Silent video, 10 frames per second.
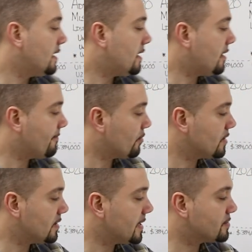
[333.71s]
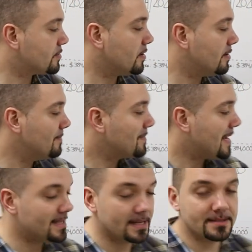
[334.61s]
uh, for the electrical,
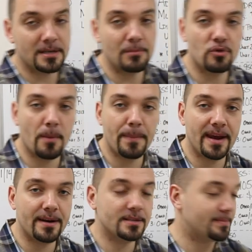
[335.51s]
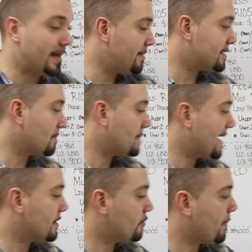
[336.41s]
and then some repairs, maybe some
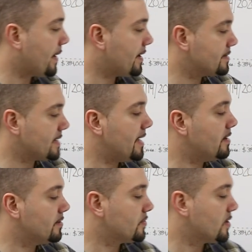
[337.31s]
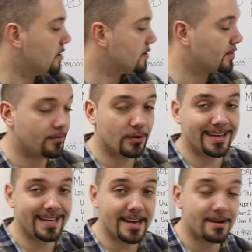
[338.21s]
minor repairs, $800 for
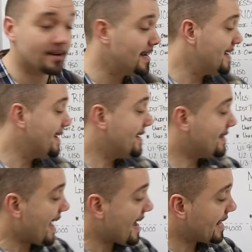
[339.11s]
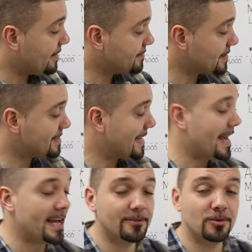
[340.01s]
the year. That gives us
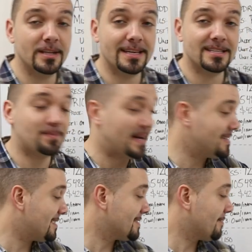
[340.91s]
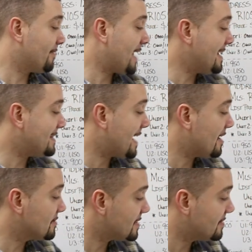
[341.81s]
annual expenses of
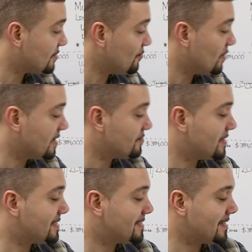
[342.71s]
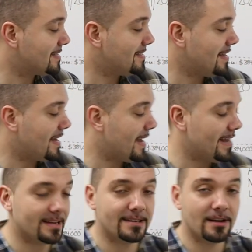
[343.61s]

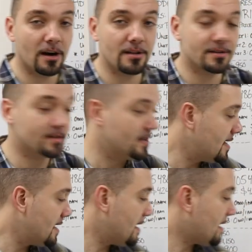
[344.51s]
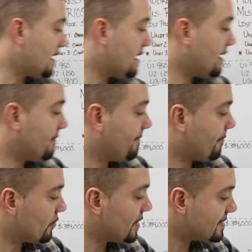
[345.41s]
$8,268. Uh,
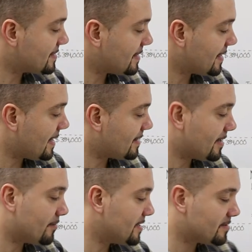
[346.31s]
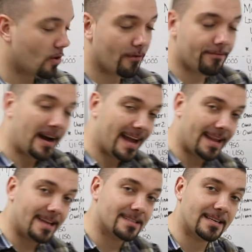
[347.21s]
for us to get, there is no
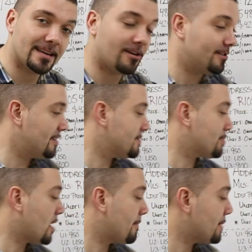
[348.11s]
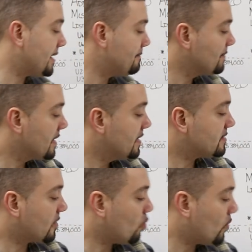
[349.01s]
financing on this property.
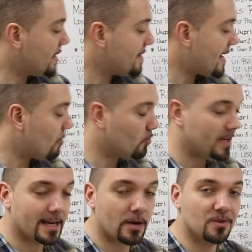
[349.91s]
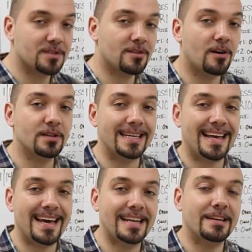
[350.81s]
So with that, we get what's called an
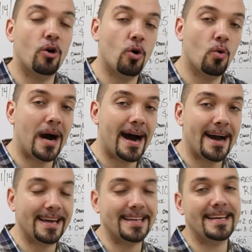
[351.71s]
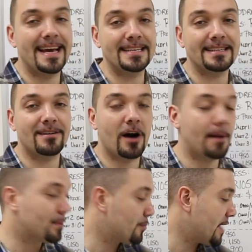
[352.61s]
NOI, net
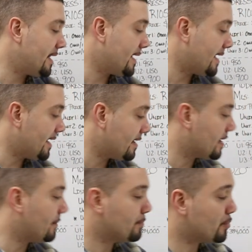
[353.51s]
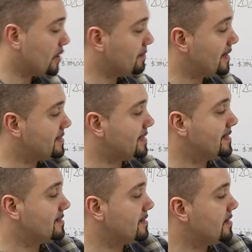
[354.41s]
operating income. Pretty much
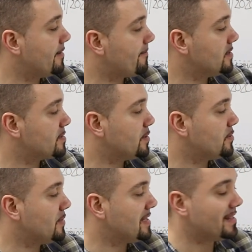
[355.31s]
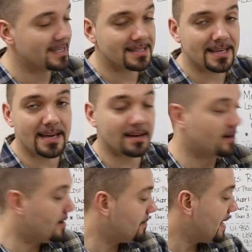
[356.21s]
it's the difference between this
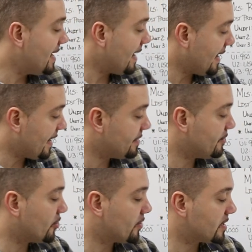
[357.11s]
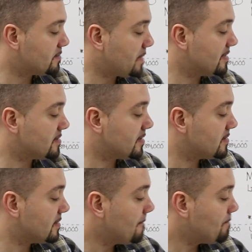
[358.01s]
income and your
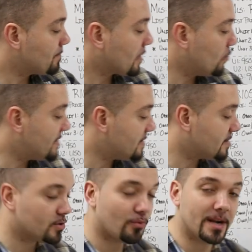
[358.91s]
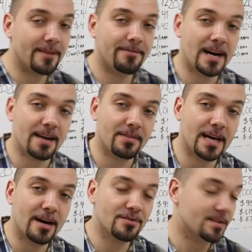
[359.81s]
expenses, which is
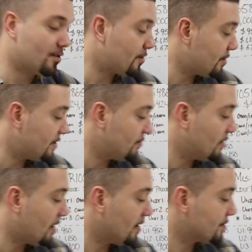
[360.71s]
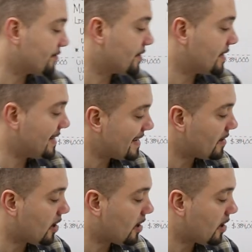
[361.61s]
$25,032 for the net